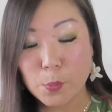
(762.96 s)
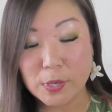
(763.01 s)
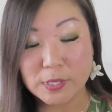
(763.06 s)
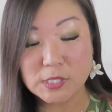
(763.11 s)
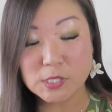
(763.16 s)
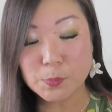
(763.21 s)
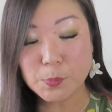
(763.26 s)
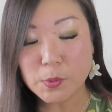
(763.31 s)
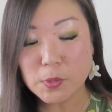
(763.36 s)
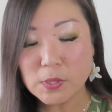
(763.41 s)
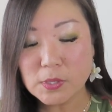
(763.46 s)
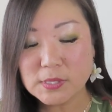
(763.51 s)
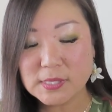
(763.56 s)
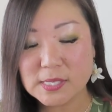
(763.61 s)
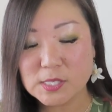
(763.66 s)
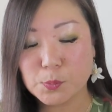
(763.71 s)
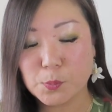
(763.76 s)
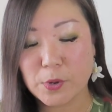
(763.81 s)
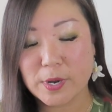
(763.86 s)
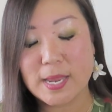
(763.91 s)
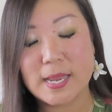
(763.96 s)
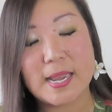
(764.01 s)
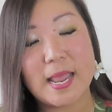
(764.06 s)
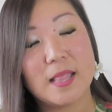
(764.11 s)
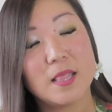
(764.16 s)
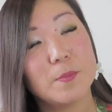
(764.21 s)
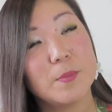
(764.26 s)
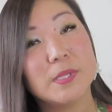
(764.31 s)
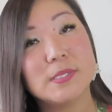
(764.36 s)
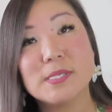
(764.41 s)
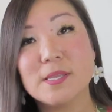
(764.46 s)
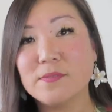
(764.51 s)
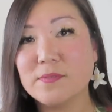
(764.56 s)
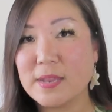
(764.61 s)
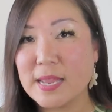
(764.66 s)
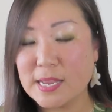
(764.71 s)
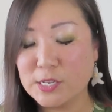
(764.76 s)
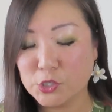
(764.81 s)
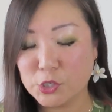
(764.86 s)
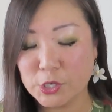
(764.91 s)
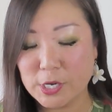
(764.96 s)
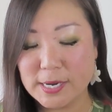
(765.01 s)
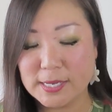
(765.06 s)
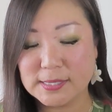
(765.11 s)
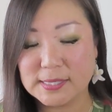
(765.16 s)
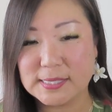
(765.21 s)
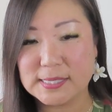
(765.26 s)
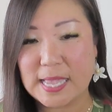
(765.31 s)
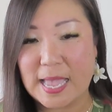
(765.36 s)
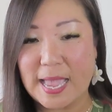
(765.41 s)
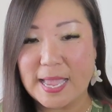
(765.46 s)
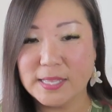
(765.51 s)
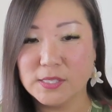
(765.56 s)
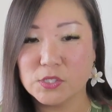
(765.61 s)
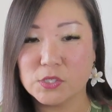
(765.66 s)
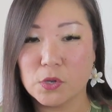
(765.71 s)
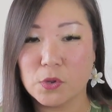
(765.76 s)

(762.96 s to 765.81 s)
principles is bringing elements of nature inside.